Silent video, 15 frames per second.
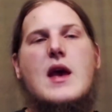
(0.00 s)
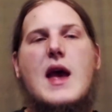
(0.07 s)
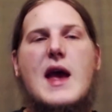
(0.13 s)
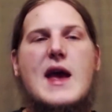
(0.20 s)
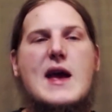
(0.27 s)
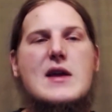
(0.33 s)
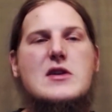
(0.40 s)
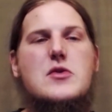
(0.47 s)

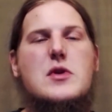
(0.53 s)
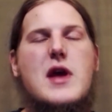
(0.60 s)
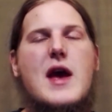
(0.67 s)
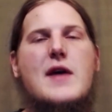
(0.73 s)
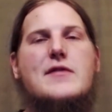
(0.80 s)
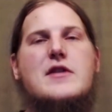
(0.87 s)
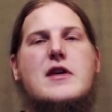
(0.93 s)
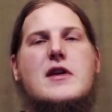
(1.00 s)
and you would
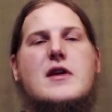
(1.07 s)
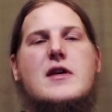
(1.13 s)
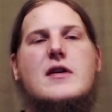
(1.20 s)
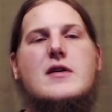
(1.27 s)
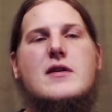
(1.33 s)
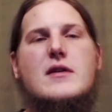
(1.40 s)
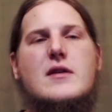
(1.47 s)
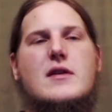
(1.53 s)
have
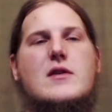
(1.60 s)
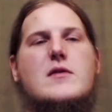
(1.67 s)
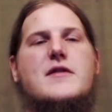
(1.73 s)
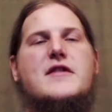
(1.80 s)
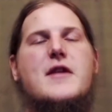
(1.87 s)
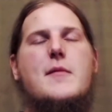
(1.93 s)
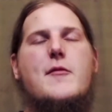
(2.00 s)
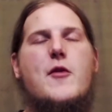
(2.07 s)
to use
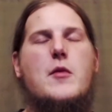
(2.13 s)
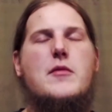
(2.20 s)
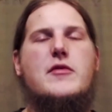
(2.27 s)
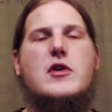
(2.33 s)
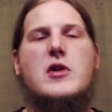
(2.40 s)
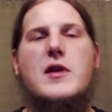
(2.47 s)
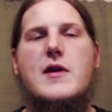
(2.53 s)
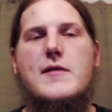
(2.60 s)
some form
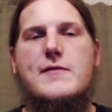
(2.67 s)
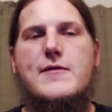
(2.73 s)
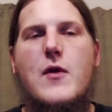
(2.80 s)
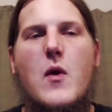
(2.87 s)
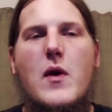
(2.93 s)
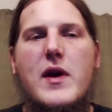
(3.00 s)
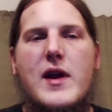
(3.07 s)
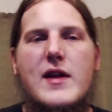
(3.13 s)
of
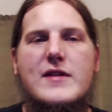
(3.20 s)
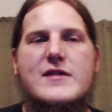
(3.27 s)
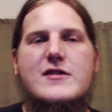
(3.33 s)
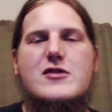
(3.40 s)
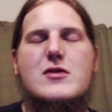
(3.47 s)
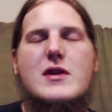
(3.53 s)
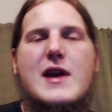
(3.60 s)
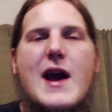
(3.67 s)
clairvoyance
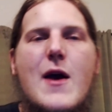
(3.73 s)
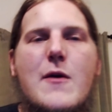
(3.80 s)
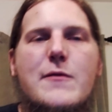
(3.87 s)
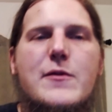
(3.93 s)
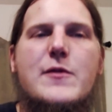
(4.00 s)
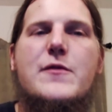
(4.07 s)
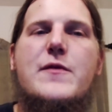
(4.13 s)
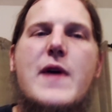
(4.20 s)
to account
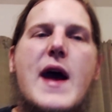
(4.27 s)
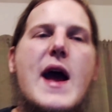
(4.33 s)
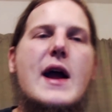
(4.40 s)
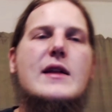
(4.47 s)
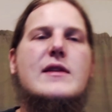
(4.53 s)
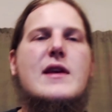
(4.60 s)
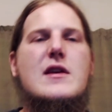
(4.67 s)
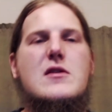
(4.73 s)
for the
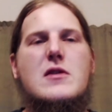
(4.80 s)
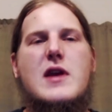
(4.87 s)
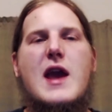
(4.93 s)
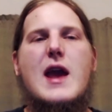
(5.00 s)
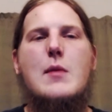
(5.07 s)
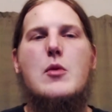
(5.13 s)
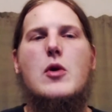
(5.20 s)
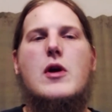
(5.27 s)
fact that your
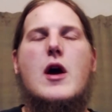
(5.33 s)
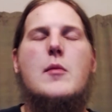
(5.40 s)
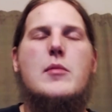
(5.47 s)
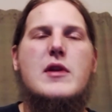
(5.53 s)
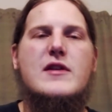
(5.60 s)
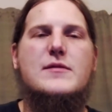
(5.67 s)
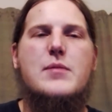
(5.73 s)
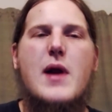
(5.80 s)
cable
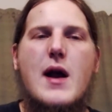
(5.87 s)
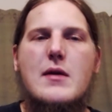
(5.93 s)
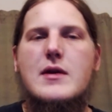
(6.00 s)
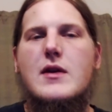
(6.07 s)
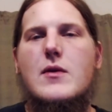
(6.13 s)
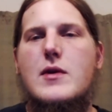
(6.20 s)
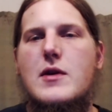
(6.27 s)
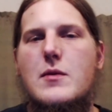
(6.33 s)
company is probably
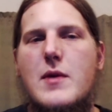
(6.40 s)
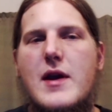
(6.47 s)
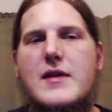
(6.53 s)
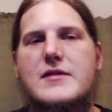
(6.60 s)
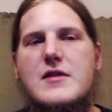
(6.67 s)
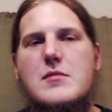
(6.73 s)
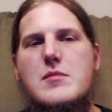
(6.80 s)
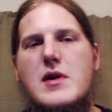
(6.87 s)
going to
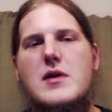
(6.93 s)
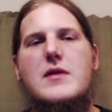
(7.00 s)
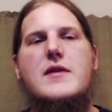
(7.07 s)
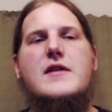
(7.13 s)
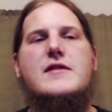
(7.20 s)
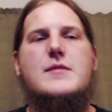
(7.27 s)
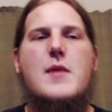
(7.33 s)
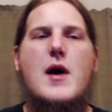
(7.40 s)
raise your bill
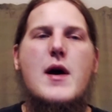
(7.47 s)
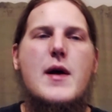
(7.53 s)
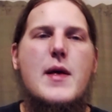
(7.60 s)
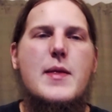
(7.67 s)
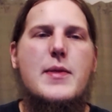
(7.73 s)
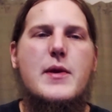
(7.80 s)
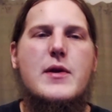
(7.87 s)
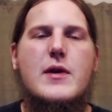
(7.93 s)
this
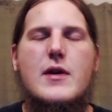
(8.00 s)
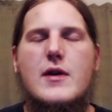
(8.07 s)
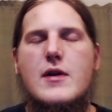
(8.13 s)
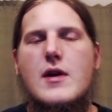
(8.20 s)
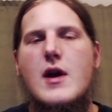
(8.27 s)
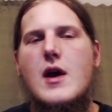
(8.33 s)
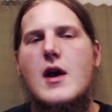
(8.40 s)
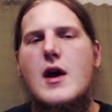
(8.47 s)
month,
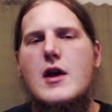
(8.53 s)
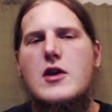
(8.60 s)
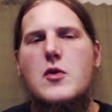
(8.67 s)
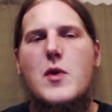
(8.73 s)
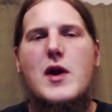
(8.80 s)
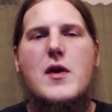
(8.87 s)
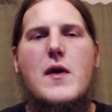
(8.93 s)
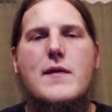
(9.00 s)
or you
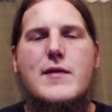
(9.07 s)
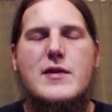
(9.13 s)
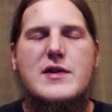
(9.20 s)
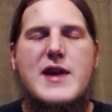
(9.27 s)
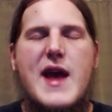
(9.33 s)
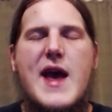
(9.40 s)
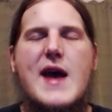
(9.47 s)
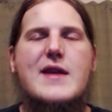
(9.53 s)
went over
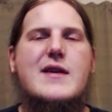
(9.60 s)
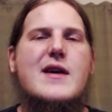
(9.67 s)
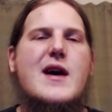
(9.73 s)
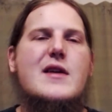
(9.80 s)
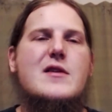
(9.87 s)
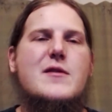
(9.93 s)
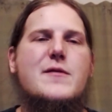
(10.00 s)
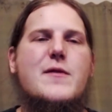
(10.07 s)
data
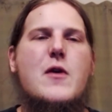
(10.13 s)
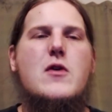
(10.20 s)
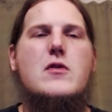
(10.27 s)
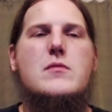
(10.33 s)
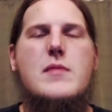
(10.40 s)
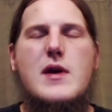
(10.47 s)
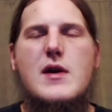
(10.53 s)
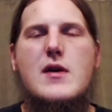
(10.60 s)
on your
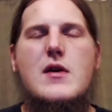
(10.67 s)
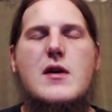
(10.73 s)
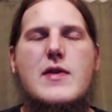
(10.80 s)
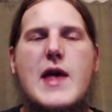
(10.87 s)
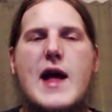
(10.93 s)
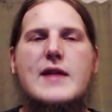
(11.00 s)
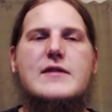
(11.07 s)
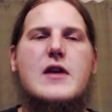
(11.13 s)
phone bill and
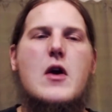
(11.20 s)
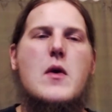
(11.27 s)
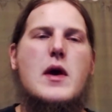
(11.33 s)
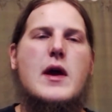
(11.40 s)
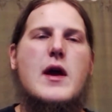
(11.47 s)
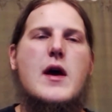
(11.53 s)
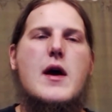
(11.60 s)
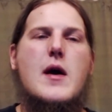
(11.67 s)
that's
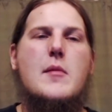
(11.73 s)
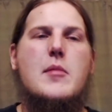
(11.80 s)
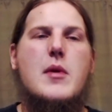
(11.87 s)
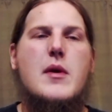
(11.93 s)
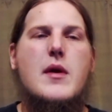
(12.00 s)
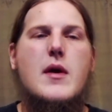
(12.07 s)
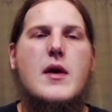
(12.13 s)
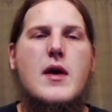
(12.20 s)
going up.